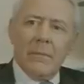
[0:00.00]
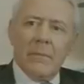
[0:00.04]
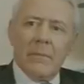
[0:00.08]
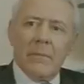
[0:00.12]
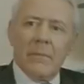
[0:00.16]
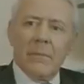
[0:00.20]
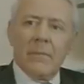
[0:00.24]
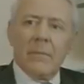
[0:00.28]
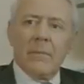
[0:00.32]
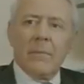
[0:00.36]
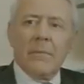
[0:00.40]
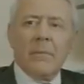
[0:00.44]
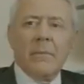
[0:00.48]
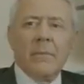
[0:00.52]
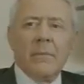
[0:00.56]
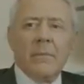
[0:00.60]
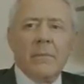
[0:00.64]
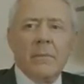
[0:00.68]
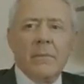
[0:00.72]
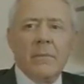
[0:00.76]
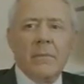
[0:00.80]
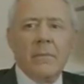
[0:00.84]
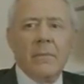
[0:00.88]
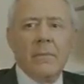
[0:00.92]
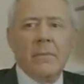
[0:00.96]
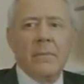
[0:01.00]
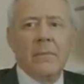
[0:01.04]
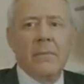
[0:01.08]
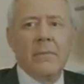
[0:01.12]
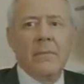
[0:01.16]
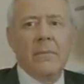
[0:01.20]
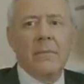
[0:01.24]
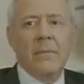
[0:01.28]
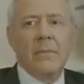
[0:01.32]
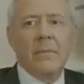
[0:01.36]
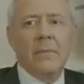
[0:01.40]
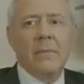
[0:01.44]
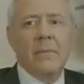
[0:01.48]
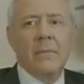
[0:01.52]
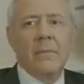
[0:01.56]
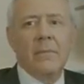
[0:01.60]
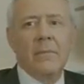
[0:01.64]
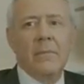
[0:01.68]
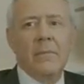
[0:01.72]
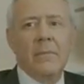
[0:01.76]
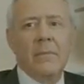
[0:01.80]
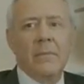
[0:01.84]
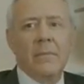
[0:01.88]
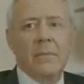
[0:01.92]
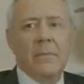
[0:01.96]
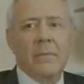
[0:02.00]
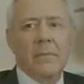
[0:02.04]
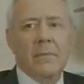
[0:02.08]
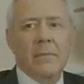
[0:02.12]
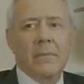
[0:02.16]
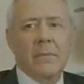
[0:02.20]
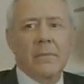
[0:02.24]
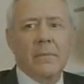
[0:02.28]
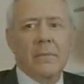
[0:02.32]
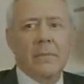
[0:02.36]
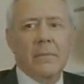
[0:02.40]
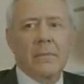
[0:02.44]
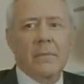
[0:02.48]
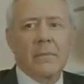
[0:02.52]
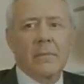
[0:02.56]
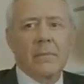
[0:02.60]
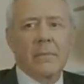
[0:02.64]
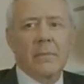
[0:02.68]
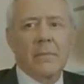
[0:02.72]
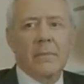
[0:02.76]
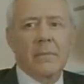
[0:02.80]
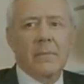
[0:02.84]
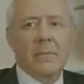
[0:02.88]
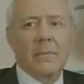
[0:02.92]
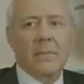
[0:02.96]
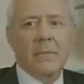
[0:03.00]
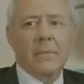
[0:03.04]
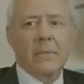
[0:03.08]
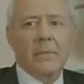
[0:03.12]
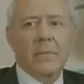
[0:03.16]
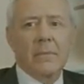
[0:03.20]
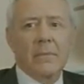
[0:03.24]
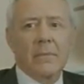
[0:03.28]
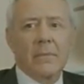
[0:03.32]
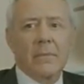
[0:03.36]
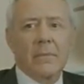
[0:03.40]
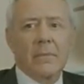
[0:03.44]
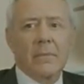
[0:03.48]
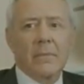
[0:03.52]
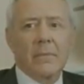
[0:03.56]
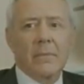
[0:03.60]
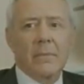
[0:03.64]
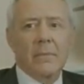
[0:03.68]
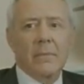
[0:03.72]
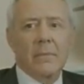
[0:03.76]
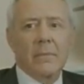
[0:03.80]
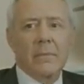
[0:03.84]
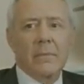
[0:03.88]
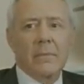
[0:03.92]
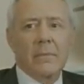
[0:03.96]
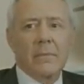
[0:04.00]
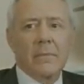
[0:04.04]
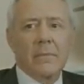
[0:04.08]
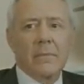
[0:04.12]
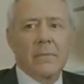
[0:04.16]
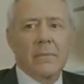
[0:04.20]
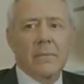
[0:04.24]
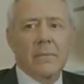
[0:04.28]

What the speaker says: (silent)